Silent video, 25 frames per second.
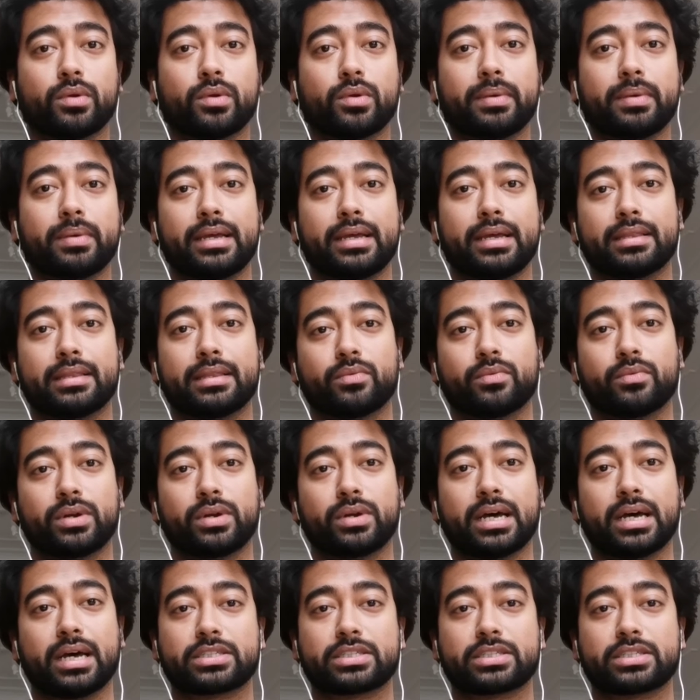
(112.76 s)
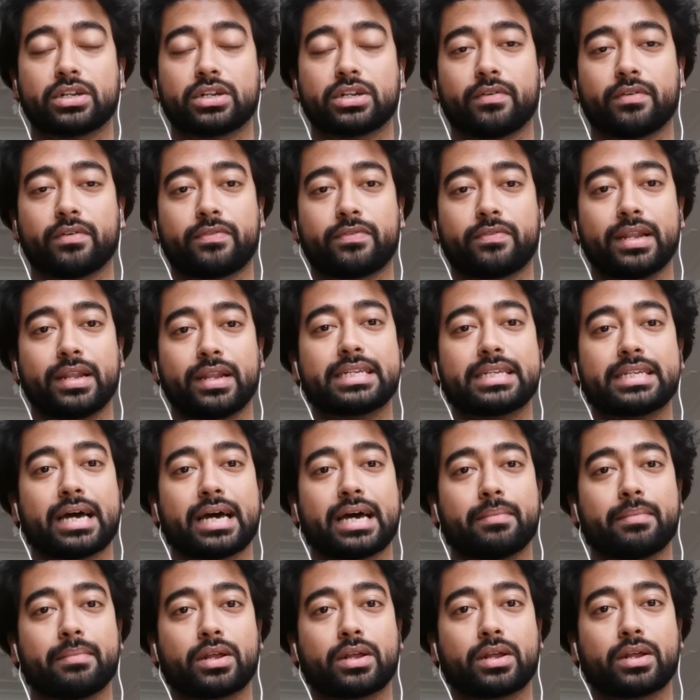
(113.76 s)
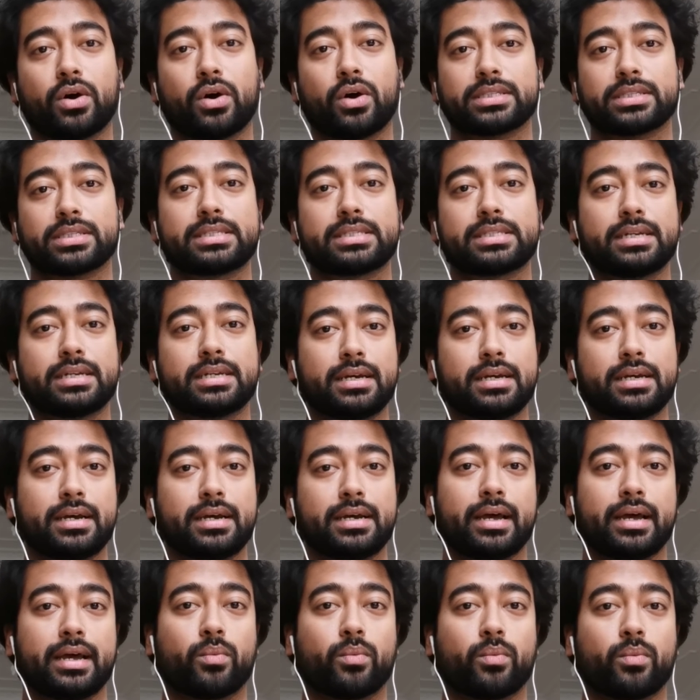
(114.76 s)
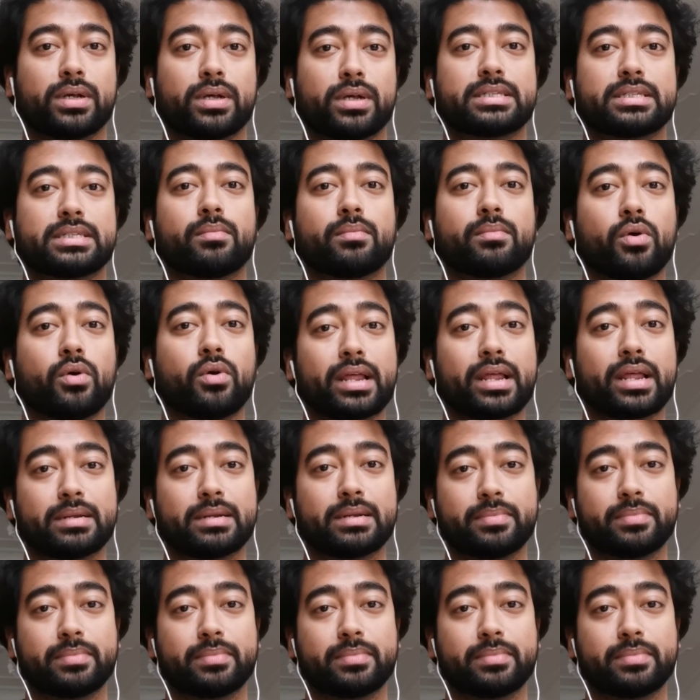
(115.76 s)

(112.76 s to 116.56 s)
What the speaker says: be the reduction of lead time and costs. And once the mold